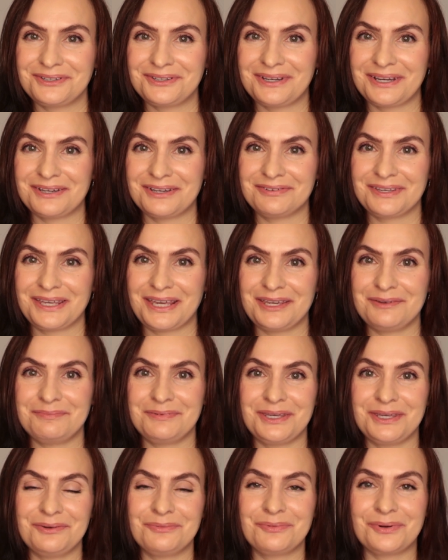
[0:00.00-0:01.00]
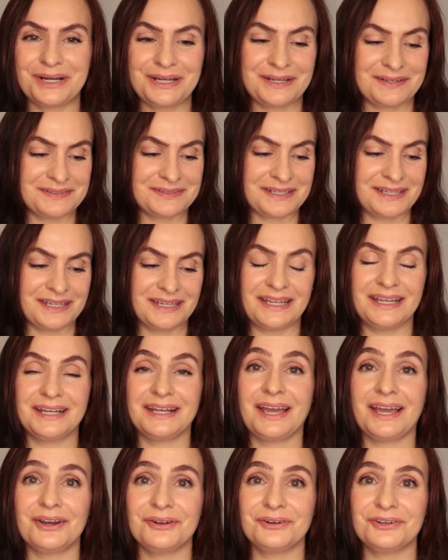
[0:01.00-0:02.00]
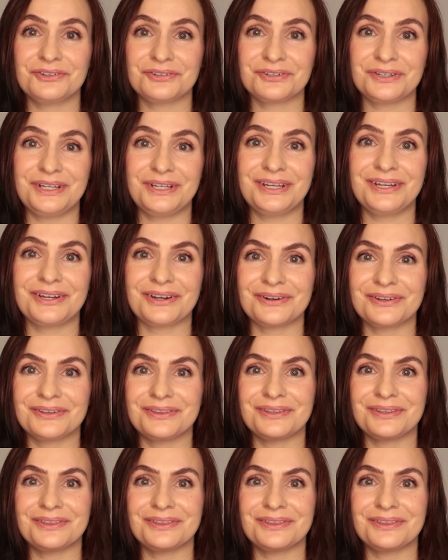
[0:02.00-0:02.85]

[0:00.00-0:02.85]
if you have KP? What is it and how to treat it are